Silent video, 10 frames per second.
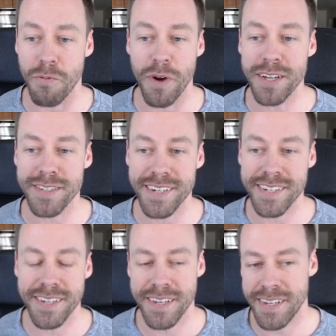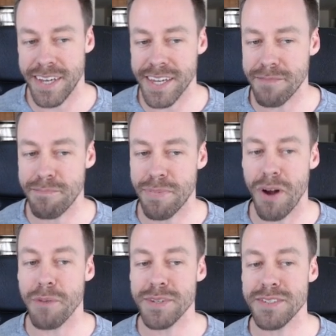wasn't, it could
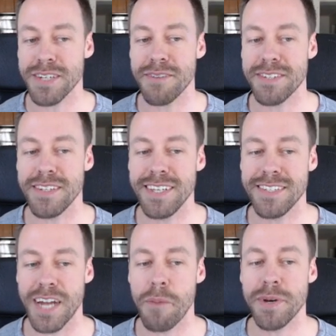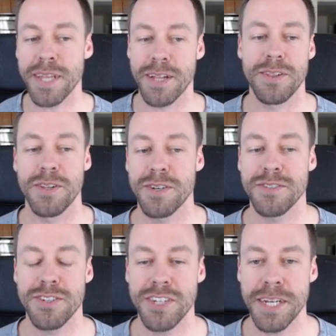probably still give us a decent output that looks
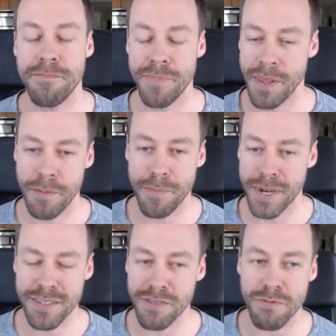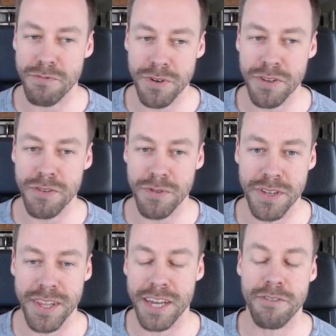legit, but isn't really
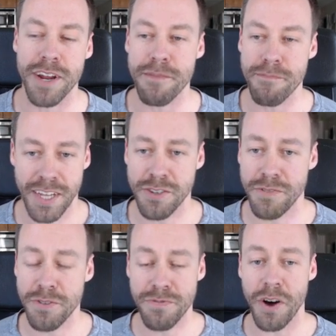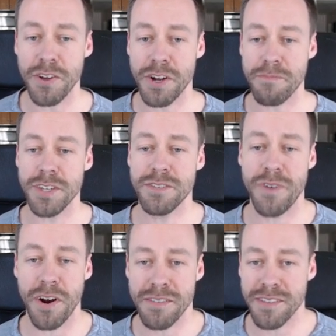really that great. And so if you followed up this
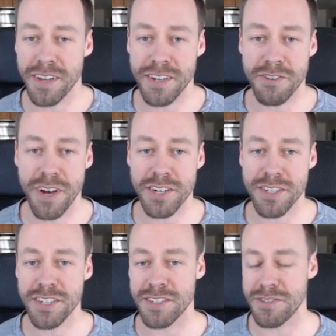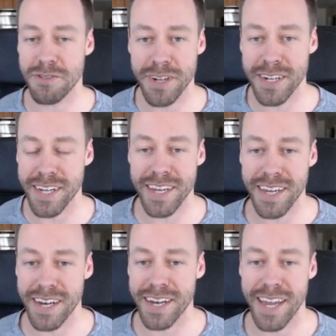far, like congratulations, you created a
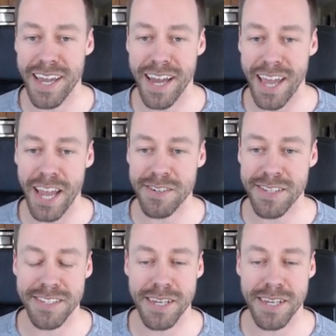uh, AI agent that's